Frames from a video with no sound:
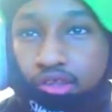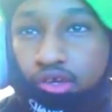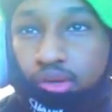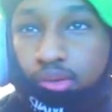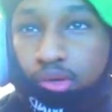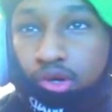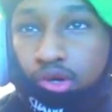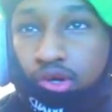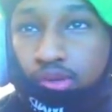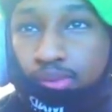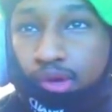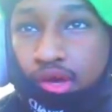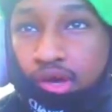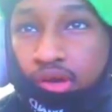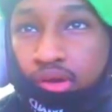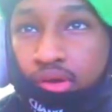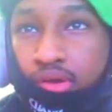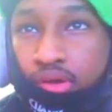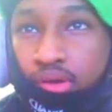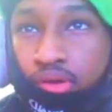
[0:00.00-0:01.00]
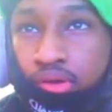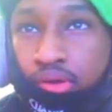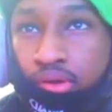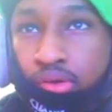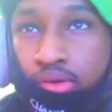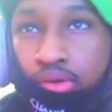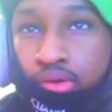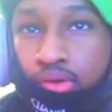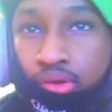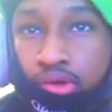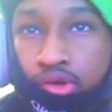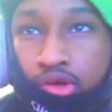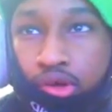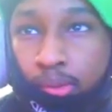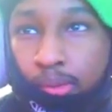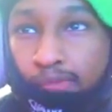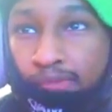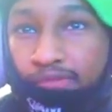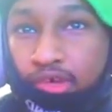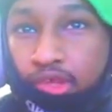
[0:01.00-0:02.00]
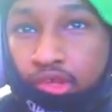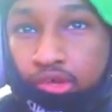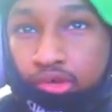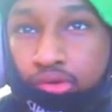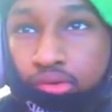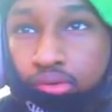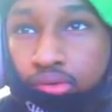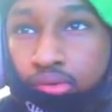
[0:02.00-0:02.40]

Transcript: community, man. I'm a villain.